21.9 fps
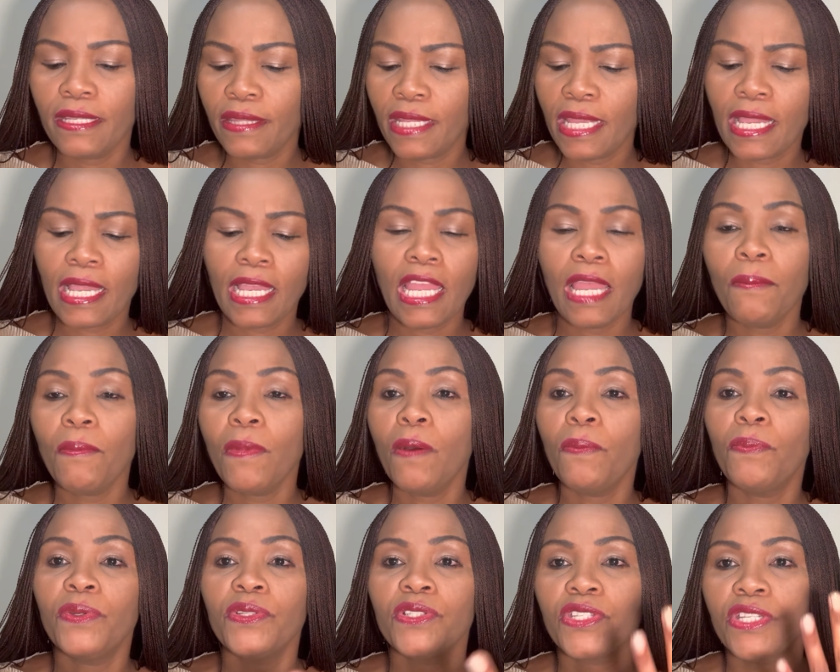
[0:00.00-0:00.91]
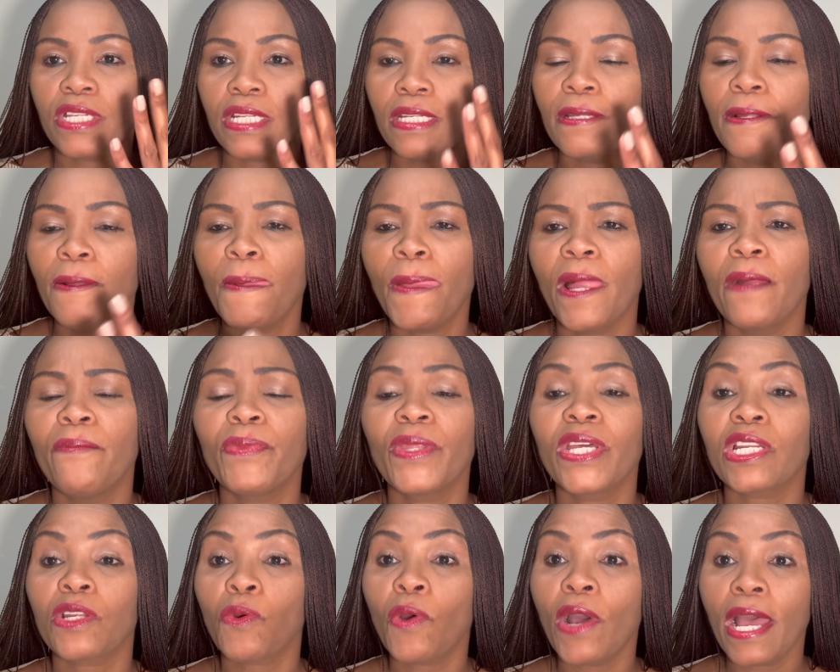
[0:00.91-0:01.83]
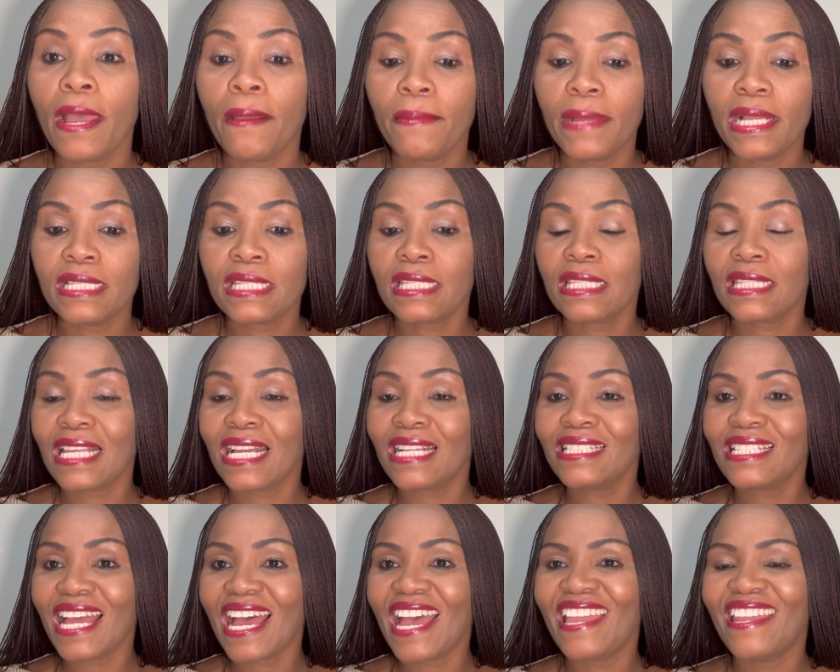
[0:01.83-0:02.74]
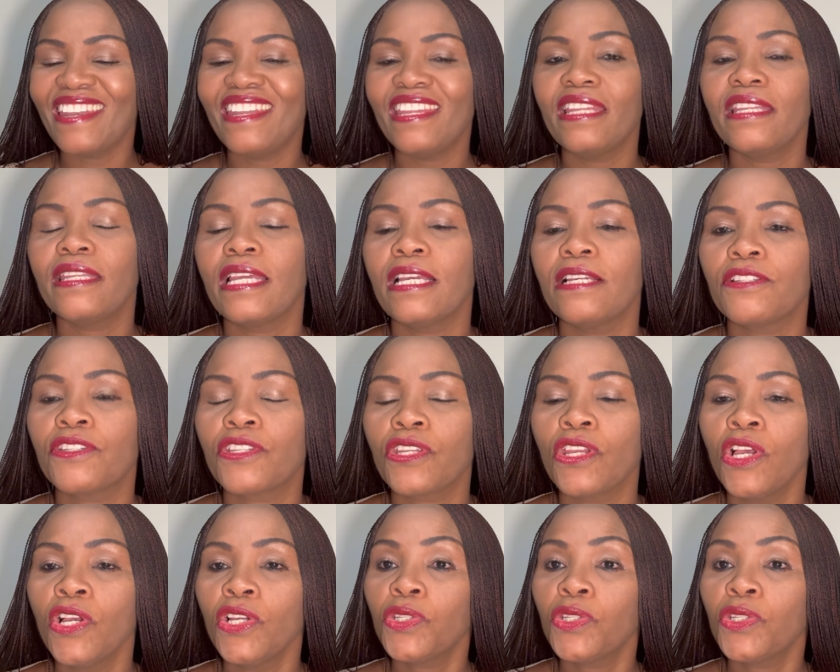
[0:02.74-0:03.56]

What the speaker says: They came up with 3 requirements that I needed